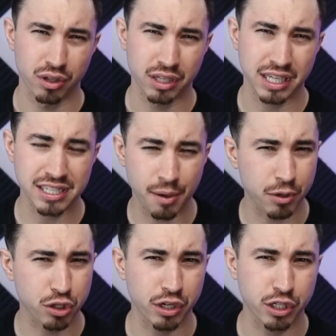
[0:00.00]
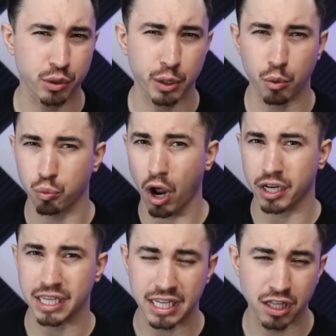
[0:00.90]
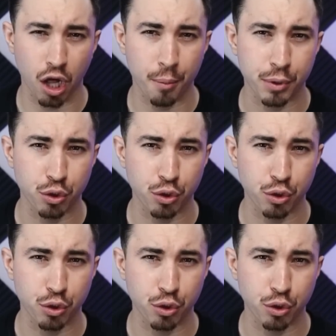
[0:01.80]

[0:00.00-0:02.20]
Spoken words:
He's number 33, where Rocky Elam,